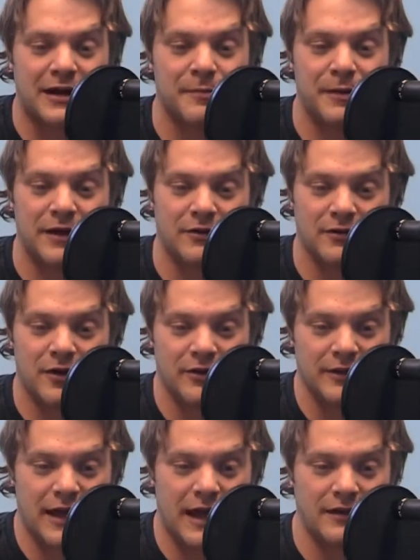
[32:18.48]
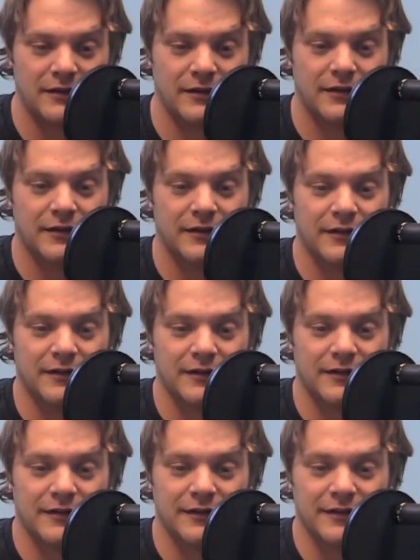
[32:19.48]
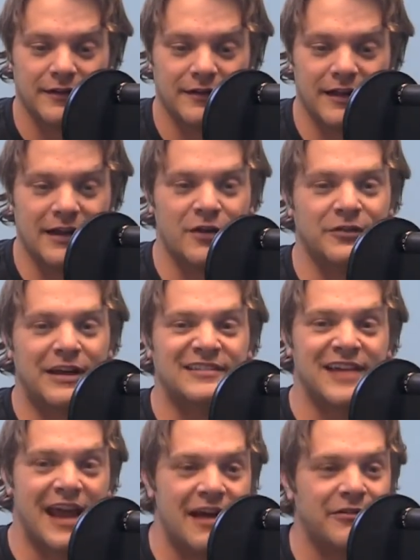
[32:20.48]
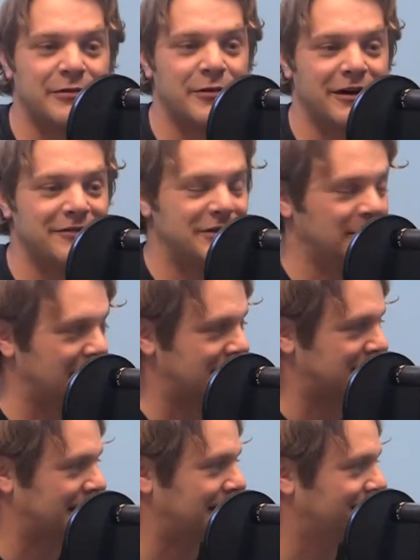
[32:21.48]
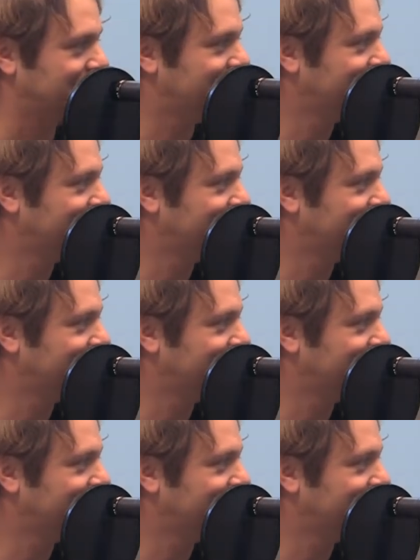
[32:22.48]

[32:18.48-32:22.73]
make a pedal called that. That goes out to every one of you listening.